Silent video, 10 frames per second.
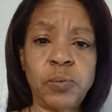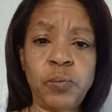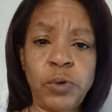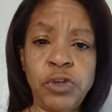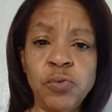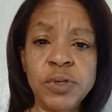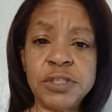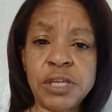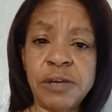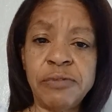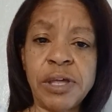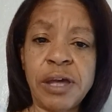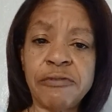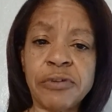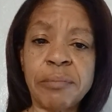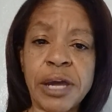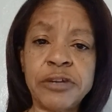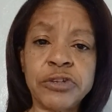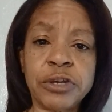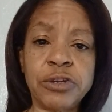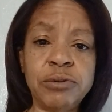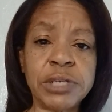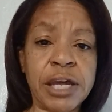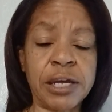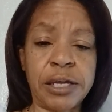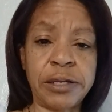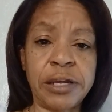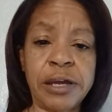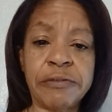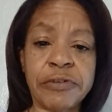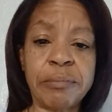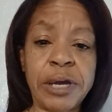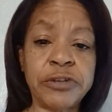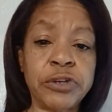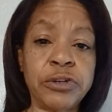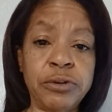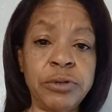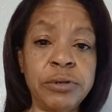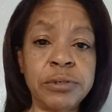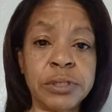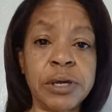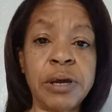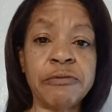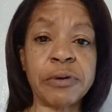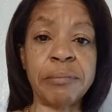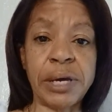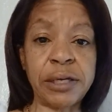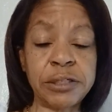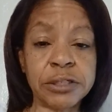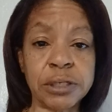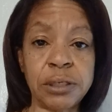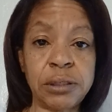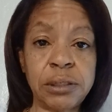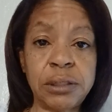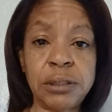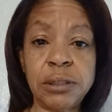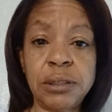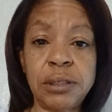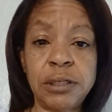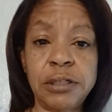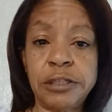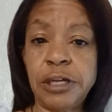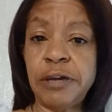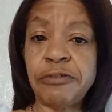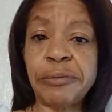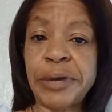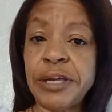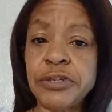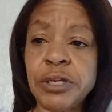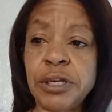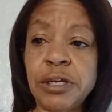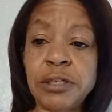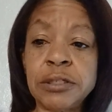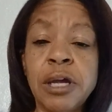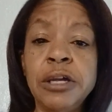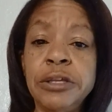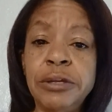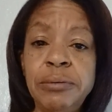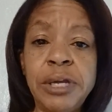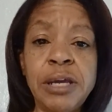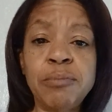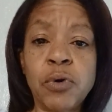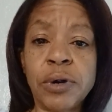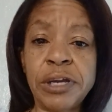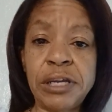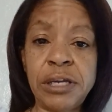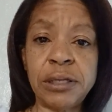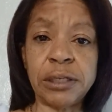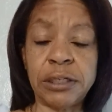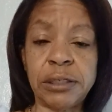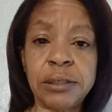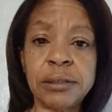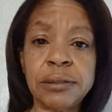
When you receive the information, you take in the information, you use the information. The information is you need more healing.